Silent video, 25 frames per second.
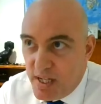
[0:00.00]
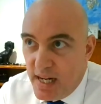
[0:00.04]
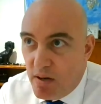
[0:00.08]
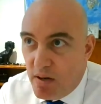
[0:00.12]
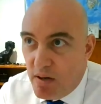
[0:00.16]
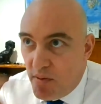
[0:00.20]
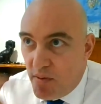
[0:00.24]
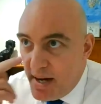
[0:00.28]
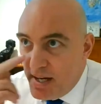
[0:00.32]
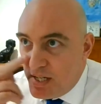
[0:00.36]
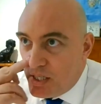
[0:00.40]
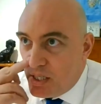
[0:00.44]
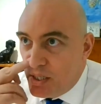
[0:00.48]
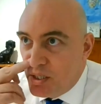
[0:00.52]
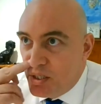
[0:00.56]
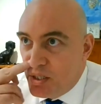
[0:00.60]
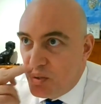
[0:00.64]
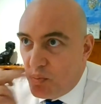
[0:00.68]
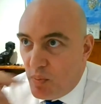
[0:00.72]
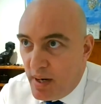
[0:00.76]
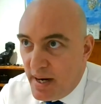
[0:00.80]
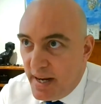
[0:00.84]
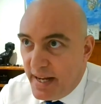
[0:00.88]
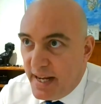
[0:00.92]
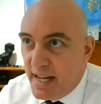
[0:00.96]

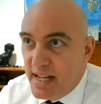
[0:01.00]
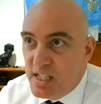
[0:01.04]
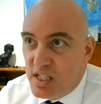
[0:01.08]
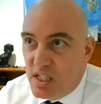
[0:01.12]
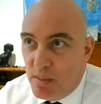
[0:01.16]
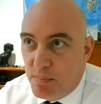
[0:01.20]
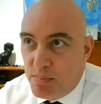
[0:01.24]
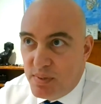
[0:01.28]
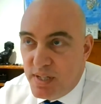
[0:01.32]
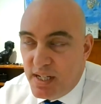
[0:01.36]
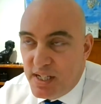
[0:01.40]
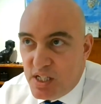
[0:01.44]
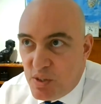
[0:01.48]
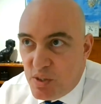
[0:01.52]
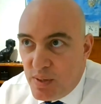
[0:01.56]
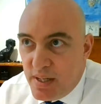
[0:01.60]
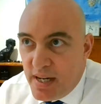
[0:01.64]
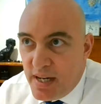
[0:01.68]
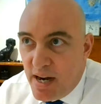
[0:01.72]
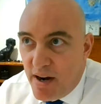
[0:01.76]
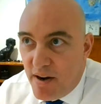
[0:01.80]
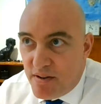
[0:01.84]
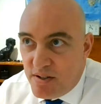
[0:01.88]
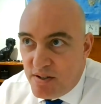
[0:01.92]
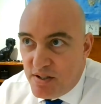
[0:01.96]
generations, where it gets subject to
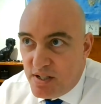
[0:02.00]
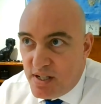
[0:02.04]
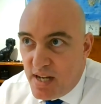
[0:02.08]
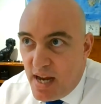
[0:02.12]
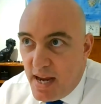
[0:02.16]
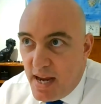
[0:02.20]
inheritance.